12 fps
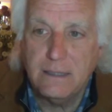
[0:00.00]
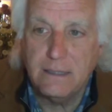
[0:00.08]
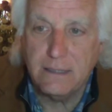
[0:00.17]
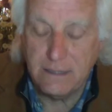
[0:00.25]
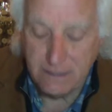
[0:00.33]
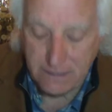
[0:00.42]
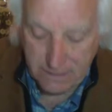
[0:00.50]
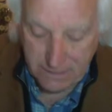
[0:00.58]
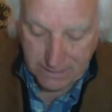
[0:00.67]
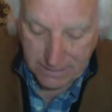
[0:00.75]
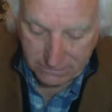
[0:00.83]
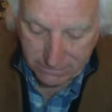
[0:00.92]
uh,
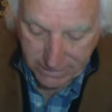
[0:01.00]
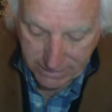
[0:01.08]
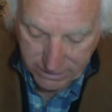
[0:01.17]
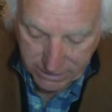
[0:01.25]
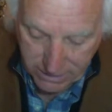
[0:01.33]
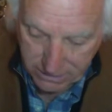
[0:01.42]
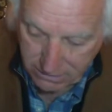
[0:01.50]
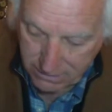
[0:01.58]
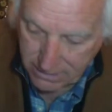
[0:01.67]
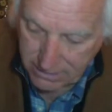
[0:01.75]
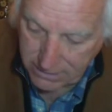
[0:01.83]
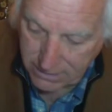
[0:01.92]
I'll write John
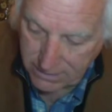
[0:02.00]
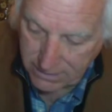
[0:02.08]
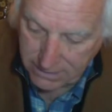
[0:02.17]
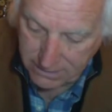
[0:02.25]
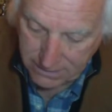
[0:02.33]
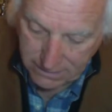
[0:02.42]
Crosson down.